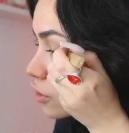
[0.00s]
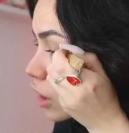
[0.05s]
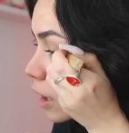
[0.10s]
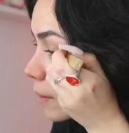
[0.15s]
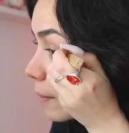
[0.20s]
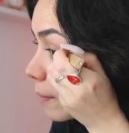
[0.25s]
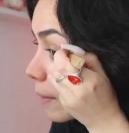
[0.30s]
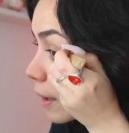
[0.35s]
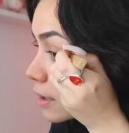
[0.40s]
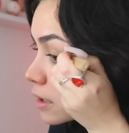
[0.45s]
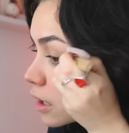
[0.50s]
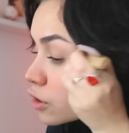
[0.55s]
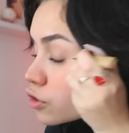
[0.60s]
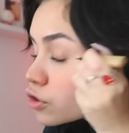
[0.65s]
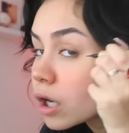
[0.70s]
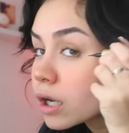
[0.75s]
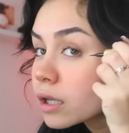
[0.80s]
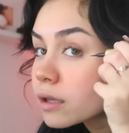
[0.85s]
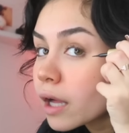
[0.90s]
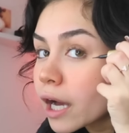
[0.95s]
I'll try my best. I'll
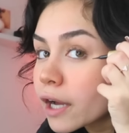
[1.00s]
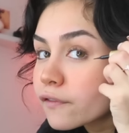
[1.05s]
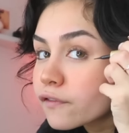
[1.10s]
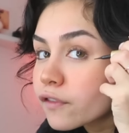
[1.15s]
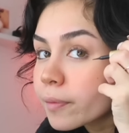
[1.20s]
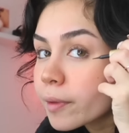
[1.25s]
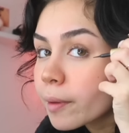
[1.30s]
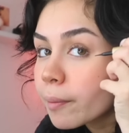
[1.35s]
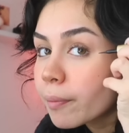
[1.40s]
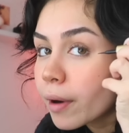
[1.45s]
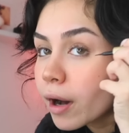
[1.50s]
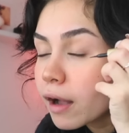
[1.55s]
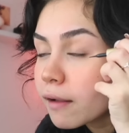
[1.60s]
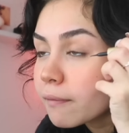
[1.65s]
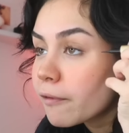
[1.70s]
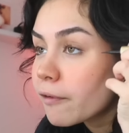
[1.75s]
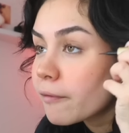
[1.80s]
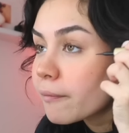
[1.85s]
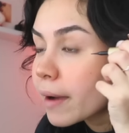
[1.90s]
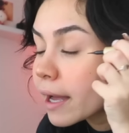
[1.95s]
draw a line from the
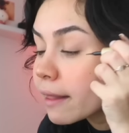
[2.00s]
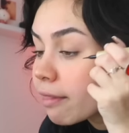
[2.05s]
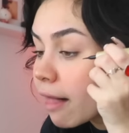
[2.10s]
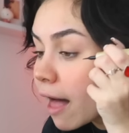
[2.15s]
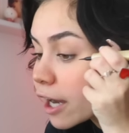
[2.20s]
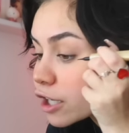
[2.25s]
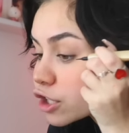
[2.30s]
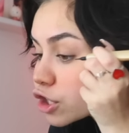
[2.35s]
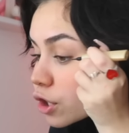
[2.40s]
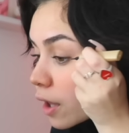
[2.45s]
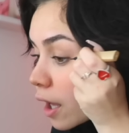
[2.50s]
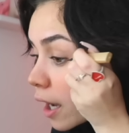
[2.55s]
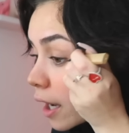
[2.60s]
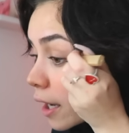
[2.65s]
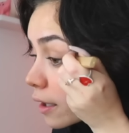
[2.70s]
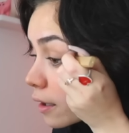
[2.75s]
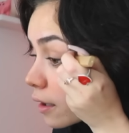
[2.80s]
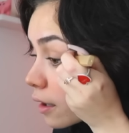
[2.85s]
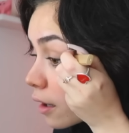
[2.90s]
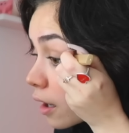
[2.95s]
bottom of my lash
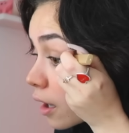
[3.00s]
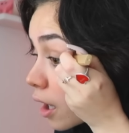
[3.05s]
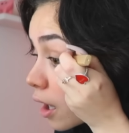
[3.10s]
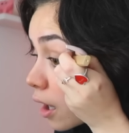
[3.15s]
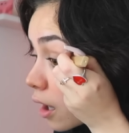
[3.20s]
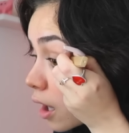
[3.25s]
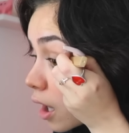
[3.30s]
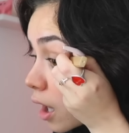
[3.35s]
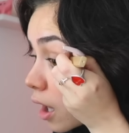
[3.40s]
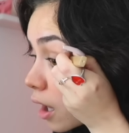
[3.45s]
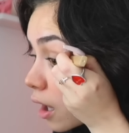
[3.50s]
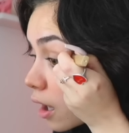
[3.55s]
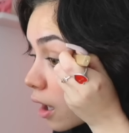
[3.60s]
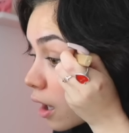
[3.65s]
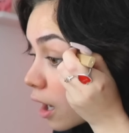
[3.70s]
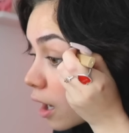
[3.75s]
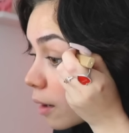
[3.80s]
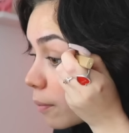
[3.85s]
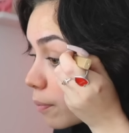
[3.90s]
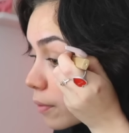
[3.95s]
line
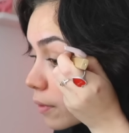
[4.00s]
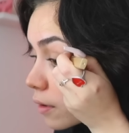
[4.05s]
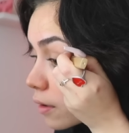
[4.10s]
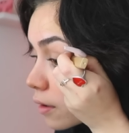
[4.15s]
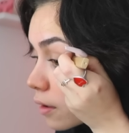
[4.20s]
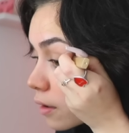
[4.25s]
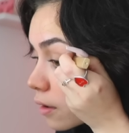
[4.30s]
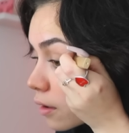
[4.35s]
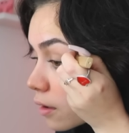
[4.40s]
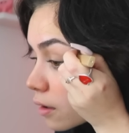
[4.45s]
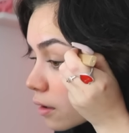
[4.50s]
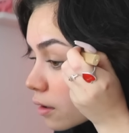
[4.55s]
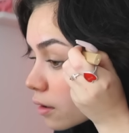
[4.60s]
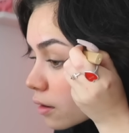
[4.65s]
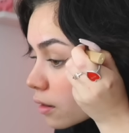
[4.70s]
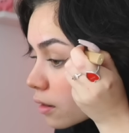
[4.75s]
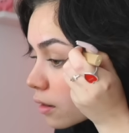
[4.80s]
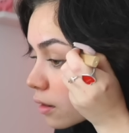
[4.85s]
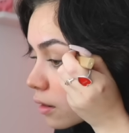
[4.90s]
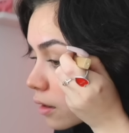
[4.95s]
up
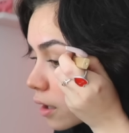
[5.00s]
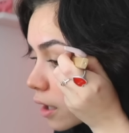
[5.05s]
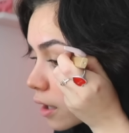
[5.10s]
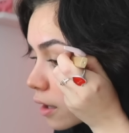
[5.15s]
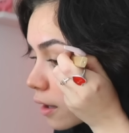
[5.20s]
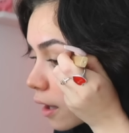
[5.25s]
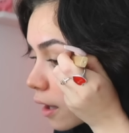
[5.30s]
like